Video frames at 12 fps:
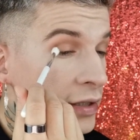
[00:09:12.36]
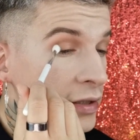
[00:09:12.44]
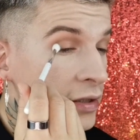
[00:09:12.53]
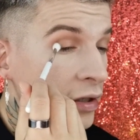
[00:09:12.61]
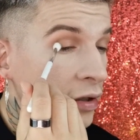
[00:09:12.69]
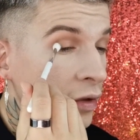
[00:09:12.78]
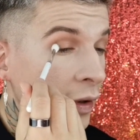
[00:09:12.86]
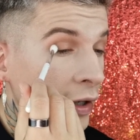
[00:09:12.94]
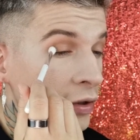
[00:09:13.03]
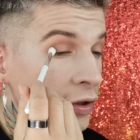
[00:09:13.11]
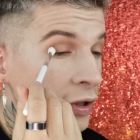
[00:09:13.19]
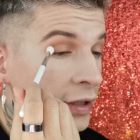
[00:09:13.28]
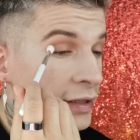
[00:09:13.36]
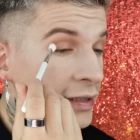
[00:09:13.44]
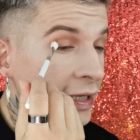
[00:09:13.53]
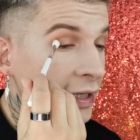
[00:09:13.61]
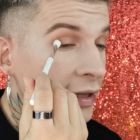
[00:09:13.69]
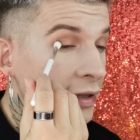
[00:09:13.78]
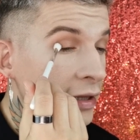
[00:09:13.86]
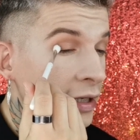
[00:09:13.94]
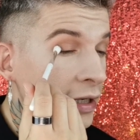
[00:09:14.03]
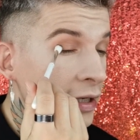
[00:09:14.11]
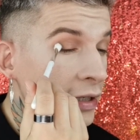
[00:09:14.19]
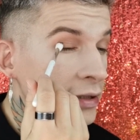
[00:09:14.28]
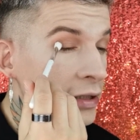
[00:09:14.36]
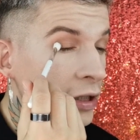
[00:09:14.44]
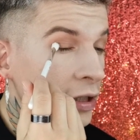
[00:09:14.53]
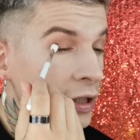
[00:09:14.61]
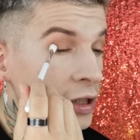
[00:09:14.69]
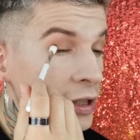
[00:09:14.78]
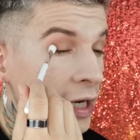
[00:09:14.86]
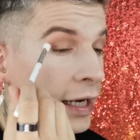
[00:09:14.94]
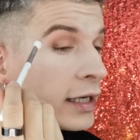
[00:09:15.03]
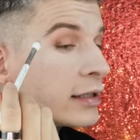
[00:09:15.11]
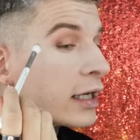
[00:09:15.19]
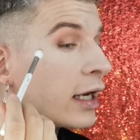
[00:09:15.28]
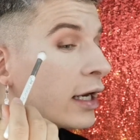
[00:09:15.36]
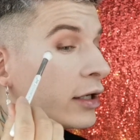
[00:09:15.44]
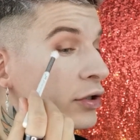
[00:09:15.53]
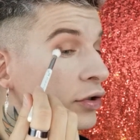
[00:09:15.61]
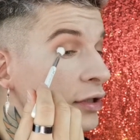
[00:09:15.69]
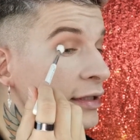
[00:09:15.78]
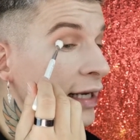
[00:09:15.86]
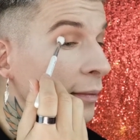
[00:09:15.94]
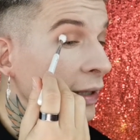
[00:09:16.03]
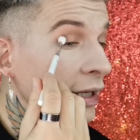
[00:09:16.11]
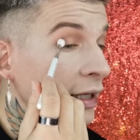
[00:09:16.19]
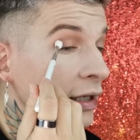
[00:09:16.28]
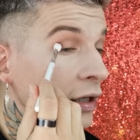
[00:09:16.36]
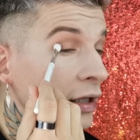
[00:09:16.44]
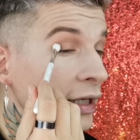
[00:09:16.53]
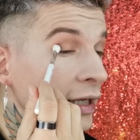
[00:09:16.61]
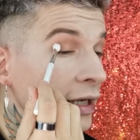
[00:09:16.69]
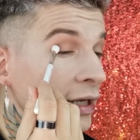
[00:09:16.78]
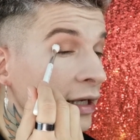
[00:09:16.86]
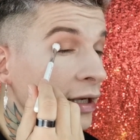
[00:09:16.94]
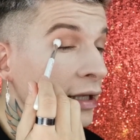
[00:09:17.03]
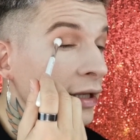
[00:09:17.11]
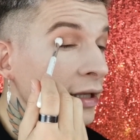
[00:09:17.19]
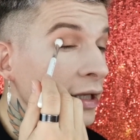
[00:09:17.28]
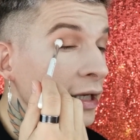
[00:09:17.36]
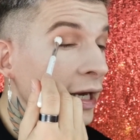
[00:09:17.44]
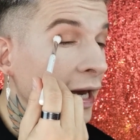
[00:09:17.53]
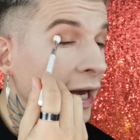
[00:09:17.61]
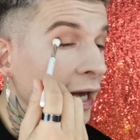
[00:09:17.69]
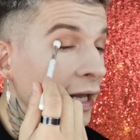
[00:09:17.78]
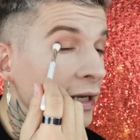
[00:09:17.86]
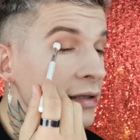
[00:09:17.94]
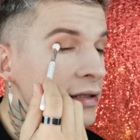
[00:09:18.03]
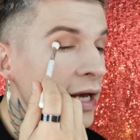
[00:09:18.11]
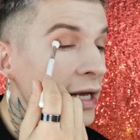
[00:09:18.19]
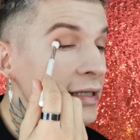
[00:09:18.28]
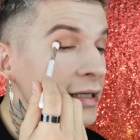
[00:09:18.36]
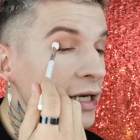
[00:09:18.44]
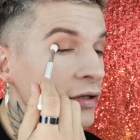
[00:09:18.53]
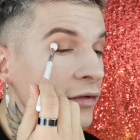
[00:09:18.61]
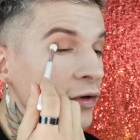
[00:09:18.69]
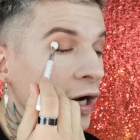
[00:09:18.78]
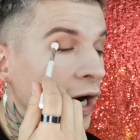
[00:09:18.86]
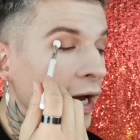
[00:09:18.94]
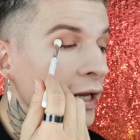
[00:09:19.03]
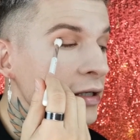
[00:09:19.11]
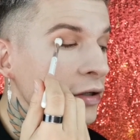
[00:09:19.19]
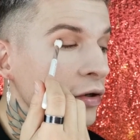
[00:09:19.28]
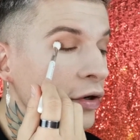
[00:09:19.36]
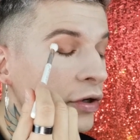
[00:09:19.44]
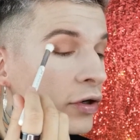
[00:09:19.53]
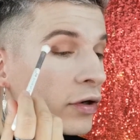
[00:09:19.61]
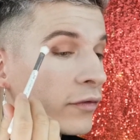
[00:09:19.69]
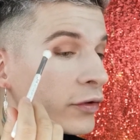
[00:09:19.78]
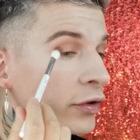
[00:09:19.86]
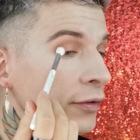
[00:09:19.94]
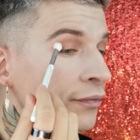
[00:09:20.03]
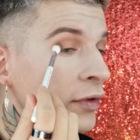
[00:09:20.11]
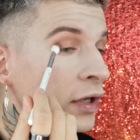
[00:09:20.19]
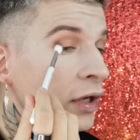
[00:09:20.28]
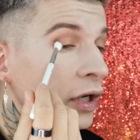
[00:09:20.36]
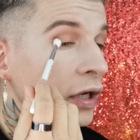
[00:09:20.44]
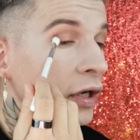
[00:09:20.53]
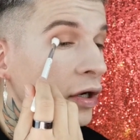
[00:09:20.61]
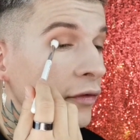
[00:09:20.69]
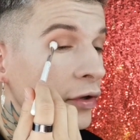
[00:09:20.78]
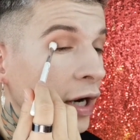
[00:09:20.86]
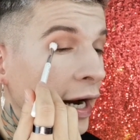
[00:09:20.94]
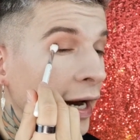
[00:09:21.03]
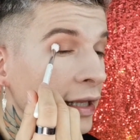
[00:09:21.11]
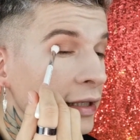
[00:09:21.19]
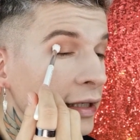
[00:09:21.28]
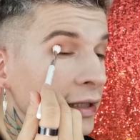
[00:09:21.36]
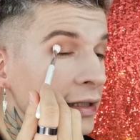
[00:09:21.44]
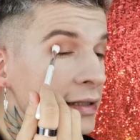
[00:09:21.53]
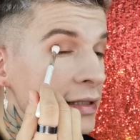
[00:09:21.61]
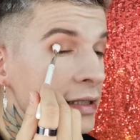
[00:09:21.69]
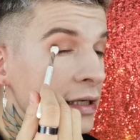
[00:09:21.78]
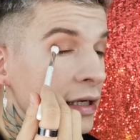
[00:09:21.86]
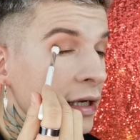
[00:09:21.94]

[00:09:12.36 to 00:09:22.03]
So you're taking the darker shade and you're dabbing it at the end of your eye, at the corner of your eyelid.